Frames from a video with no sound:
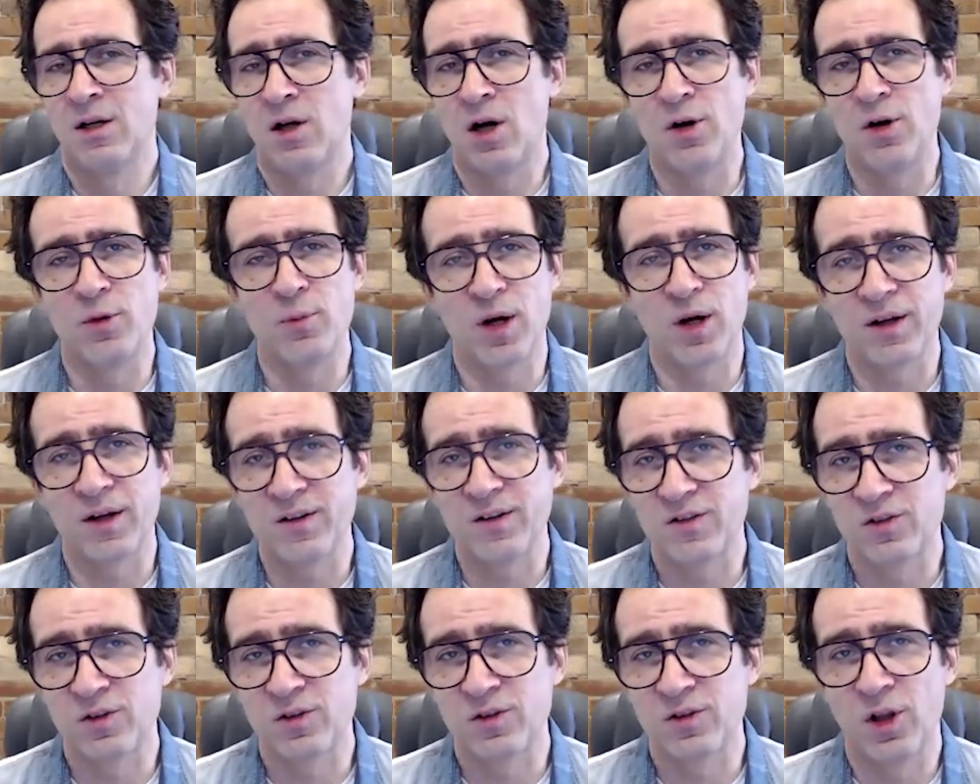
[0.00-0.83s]
condo
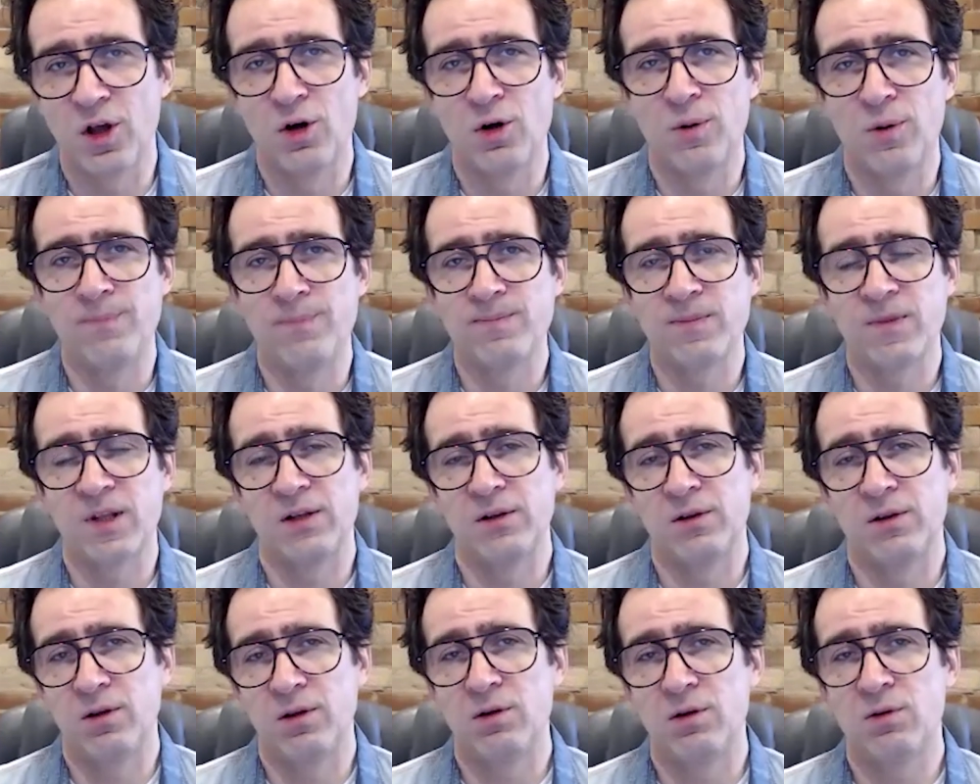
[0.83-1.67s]
market's slow.
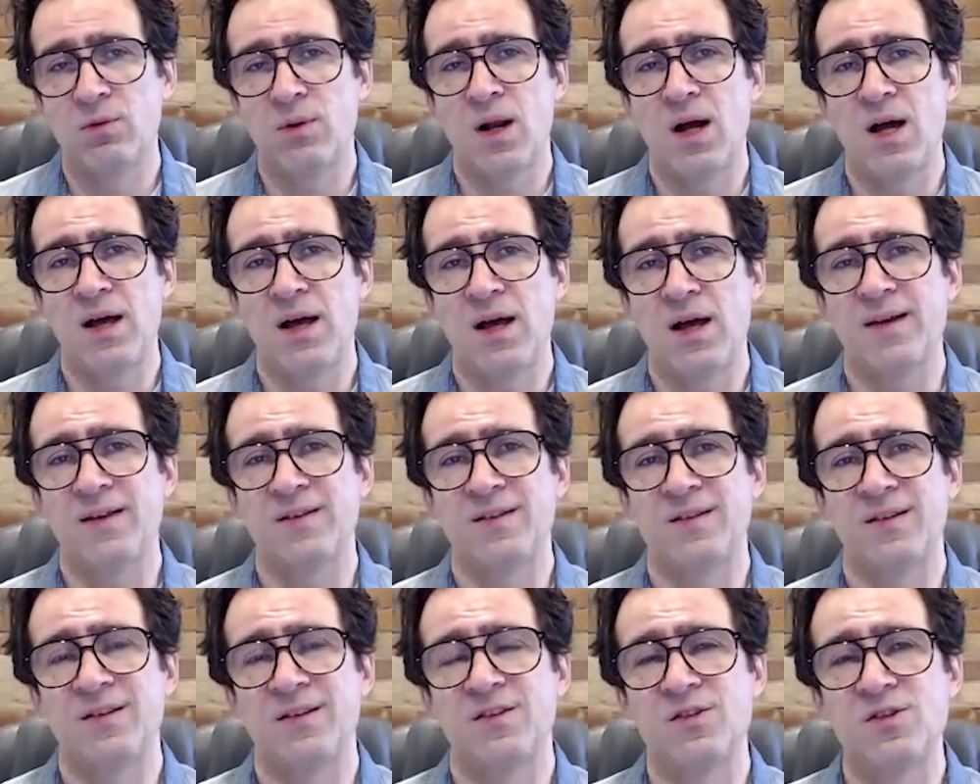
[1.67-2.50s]
Low
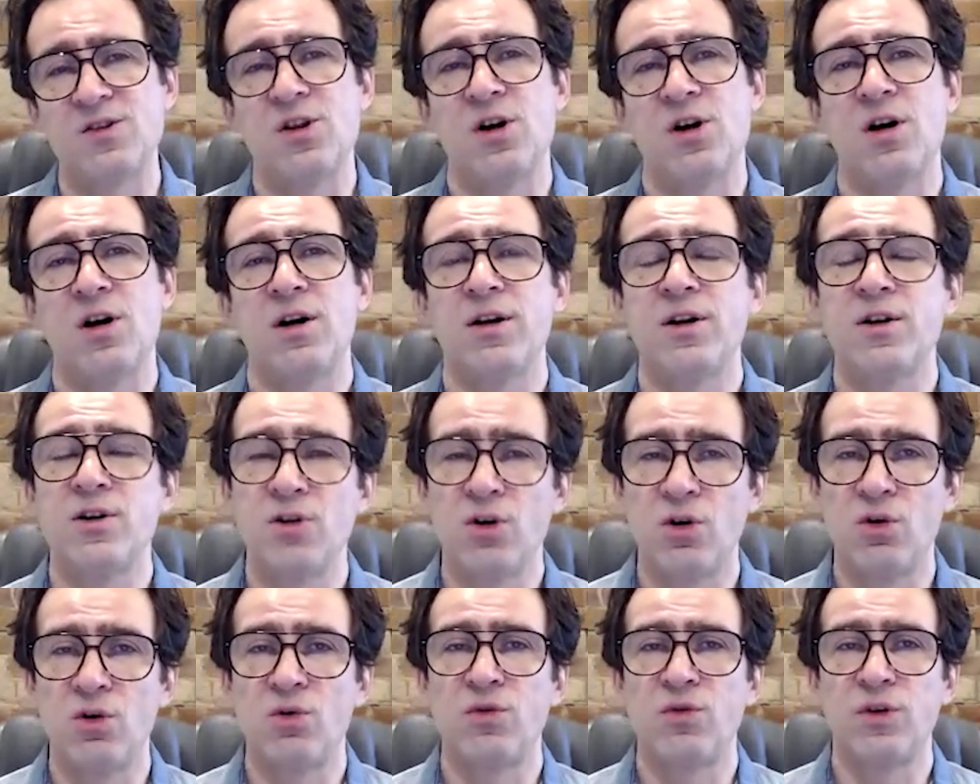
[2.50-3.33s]
rise is not an
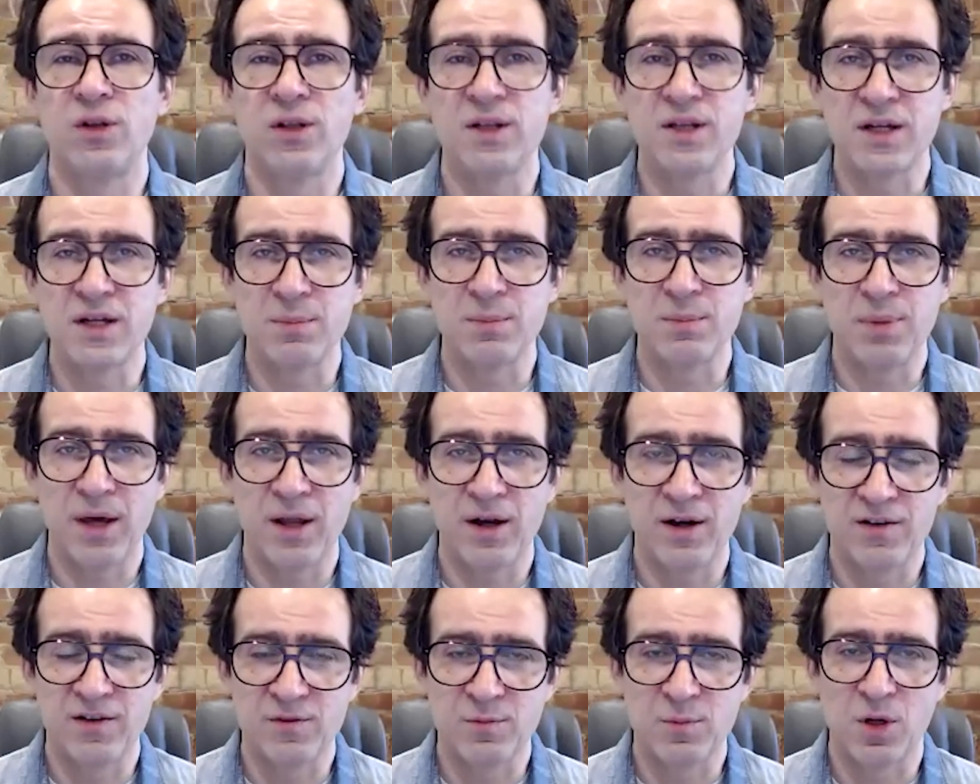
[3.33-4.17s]
overly
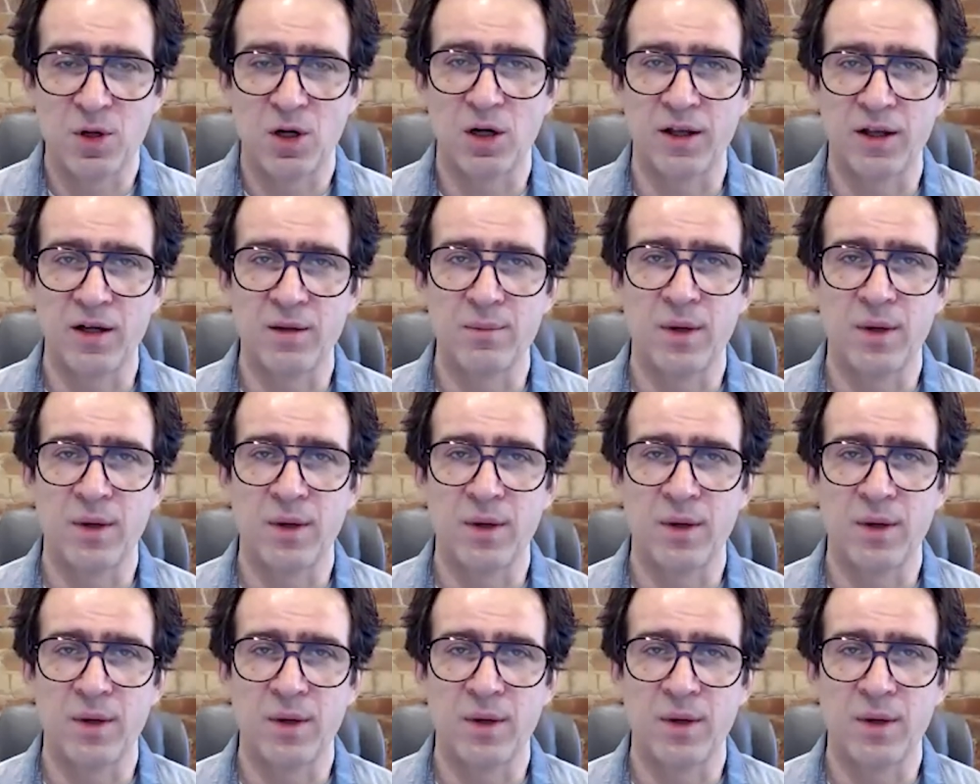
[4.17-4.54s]
competitive market.